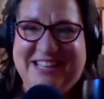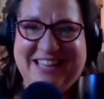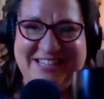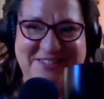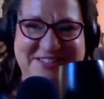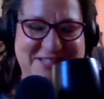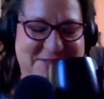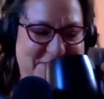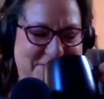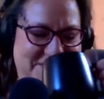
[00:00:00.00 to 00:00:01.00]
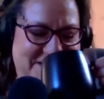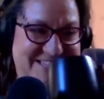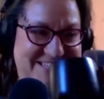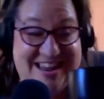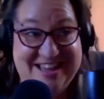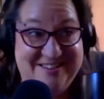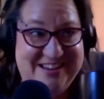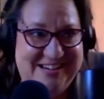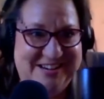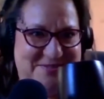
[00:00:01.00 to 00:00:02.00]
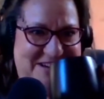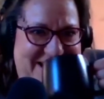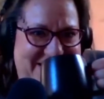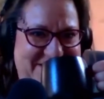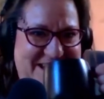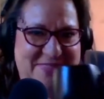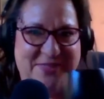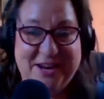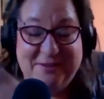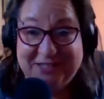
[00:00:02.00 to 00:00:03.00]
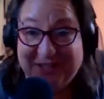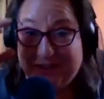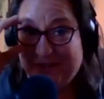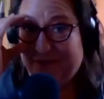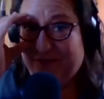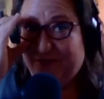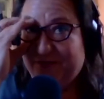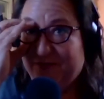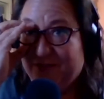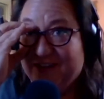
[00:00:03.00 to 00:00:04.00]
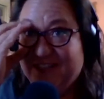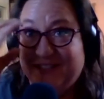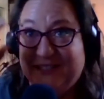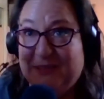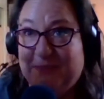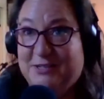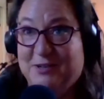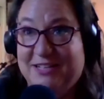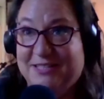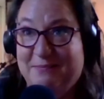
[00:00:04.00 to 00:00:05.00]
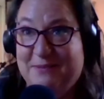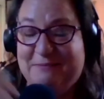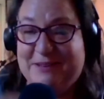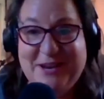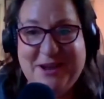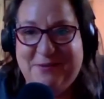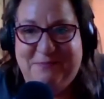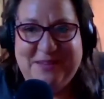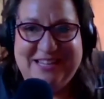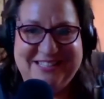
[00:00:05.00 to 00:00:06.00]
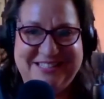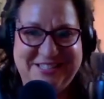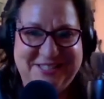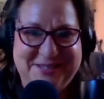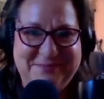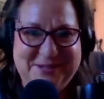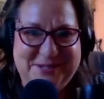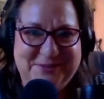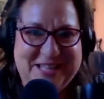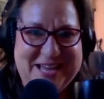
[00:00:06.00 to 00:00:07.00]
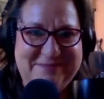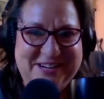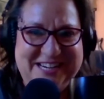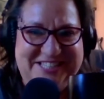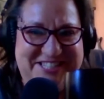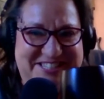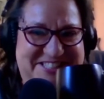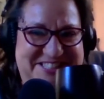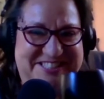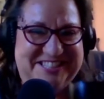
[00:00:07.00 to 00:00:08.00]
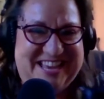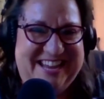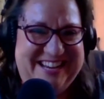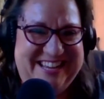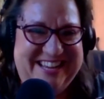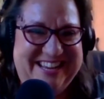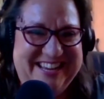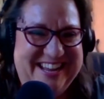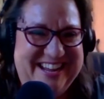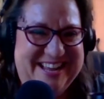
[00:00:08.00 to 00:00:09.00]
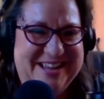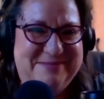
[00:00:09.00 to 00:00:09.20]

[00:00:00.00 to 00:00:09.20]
liked you guys for a reason. Now I know why. I thought it was all the fluorescent spectroscopy, but nope, it's just a mutual admiration society, and I'm